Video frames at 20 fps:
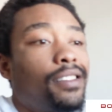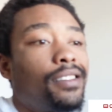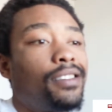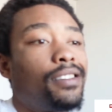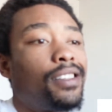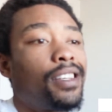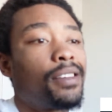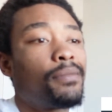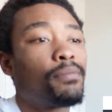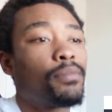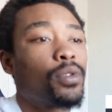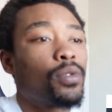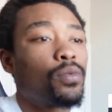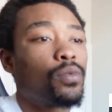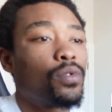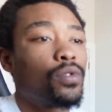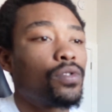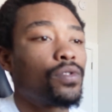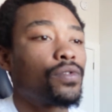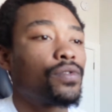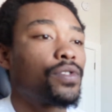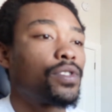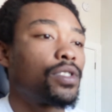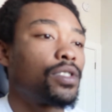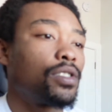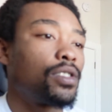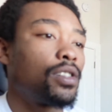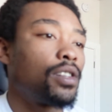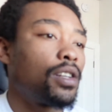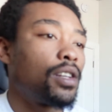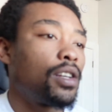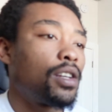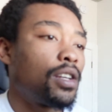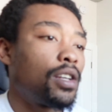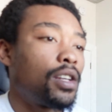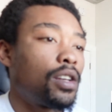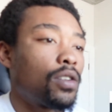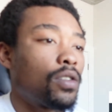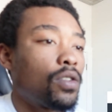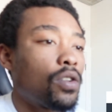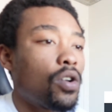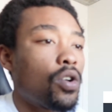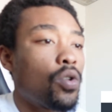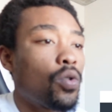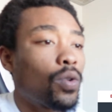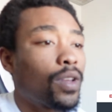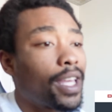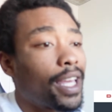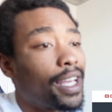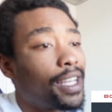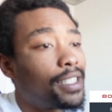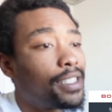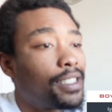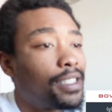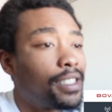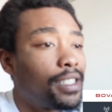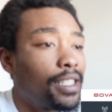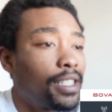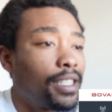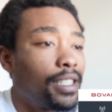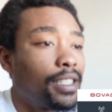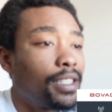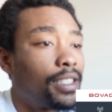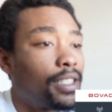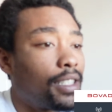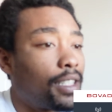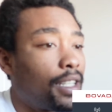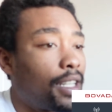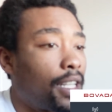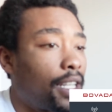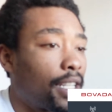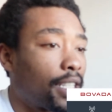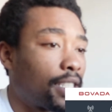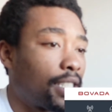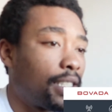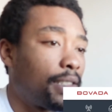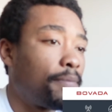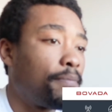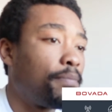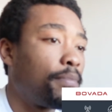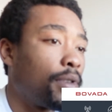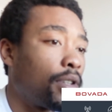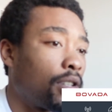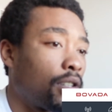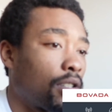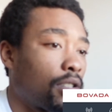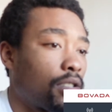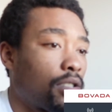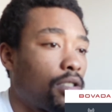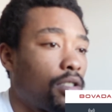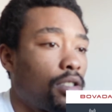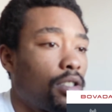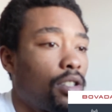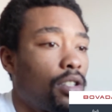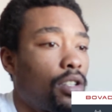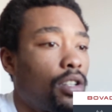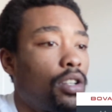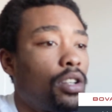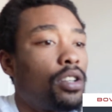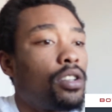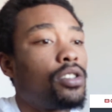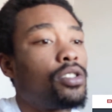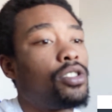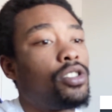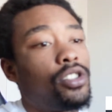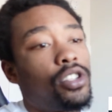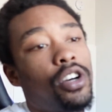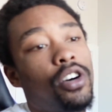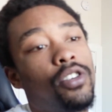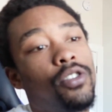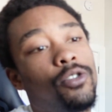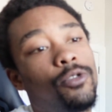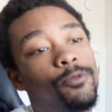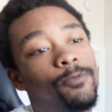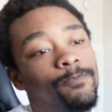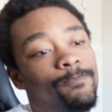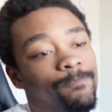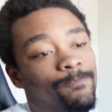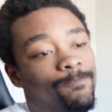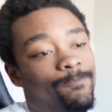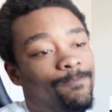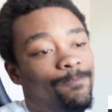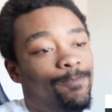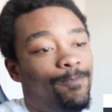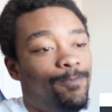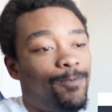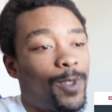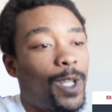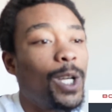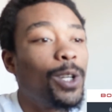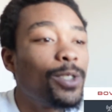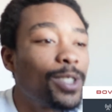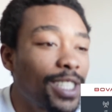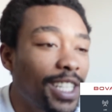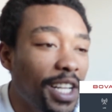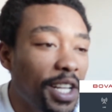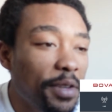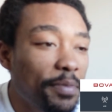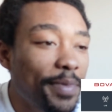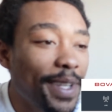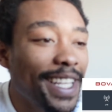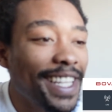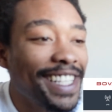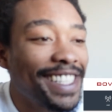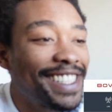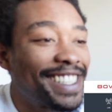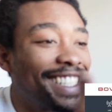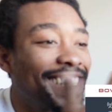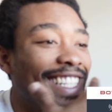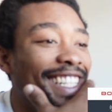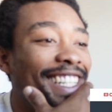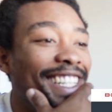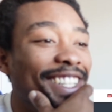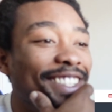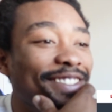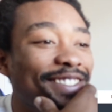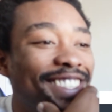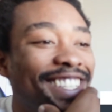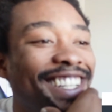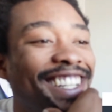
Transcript: Timberwolves, OKC, Knicks, Bucks. So, who's going to be the team